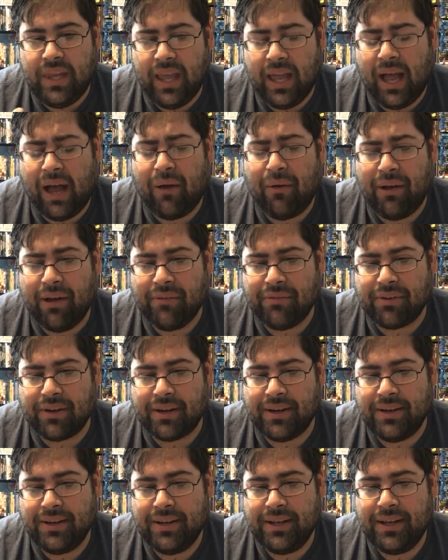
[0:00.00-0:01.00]

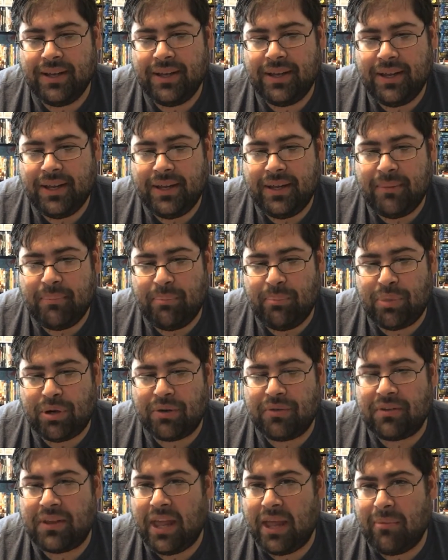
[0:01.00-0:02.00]
However,
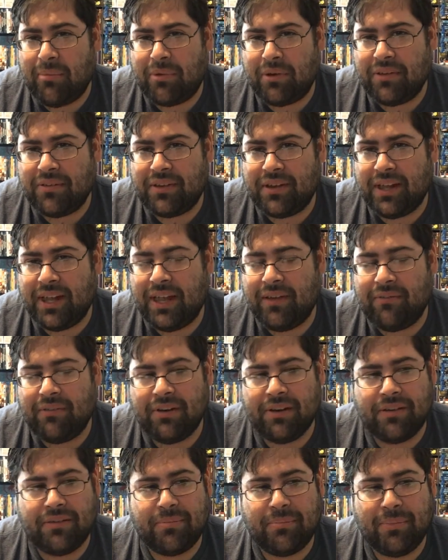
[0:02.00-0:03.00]
Bruce Campbell isn't
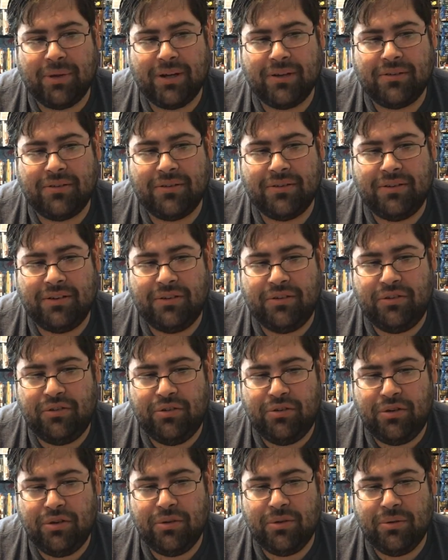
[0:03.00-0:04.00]
given as much to
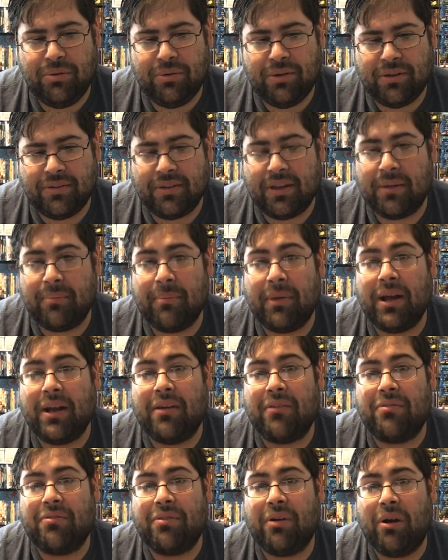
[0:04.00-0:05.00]
do as I might
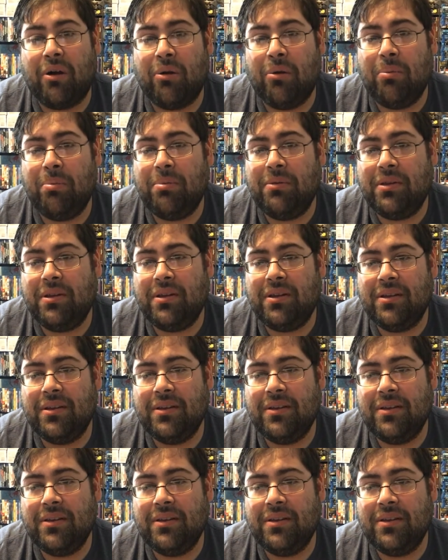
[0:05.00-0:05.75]
have hoped.